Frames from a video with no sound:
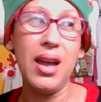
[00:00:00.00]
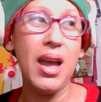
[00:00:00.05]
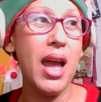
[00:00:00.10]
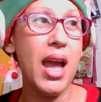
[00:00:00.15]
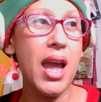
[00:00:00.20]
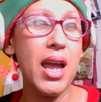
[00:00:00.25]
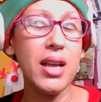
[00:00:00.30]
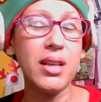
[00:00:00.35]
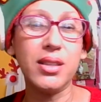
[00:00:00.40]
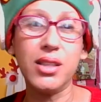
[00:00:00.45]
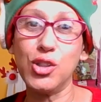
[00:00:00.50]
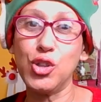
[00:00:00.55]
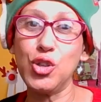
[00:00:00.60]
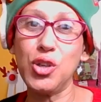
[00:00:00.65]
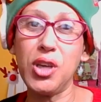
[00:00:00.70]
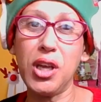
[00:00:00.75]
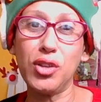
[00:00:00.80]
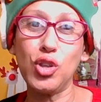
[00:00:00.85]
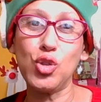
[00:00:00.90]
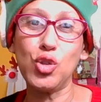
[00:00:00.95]
hey, did you
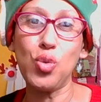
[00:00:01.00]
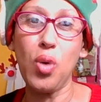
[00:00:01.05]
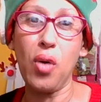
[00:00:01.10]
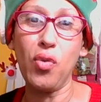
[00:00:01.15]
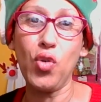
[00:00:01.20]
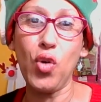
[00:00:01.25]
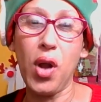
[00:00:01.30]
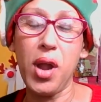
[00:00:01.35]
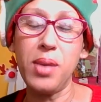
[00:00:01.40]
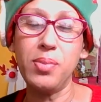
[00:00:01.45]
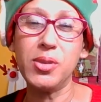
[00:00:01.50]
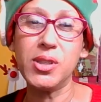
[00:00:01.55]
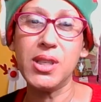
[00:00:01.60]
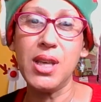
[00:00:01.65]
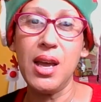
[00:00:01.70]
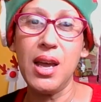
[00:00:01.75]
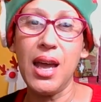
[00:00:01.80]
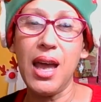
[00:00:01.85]
get the 12 grapes?